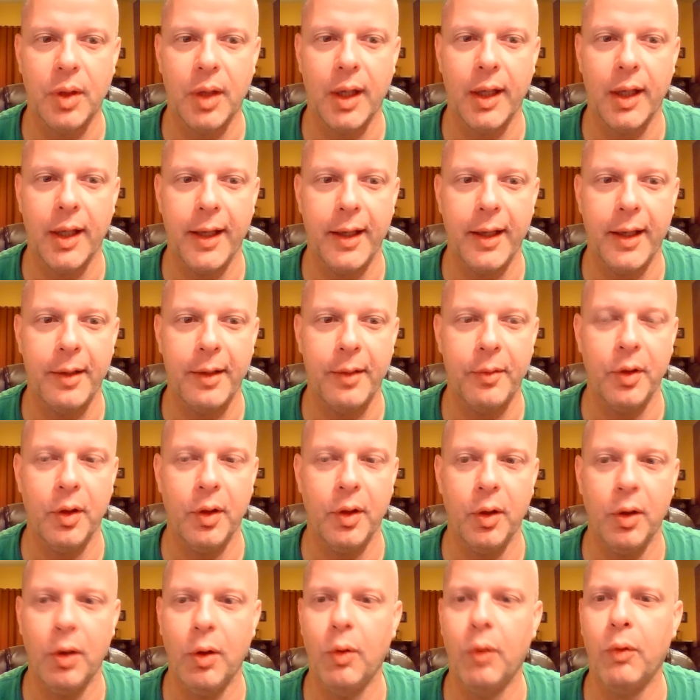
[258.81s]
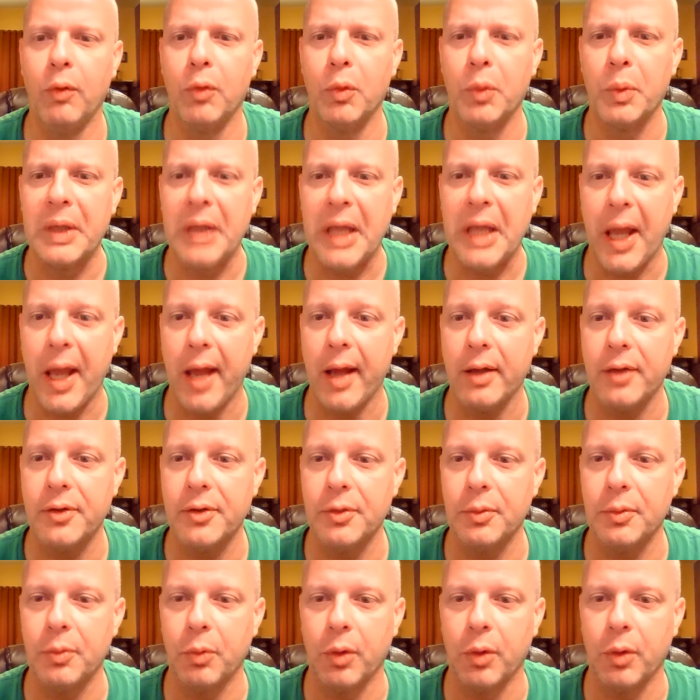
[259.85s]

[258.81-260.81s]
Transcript: I have uh, Overreaction,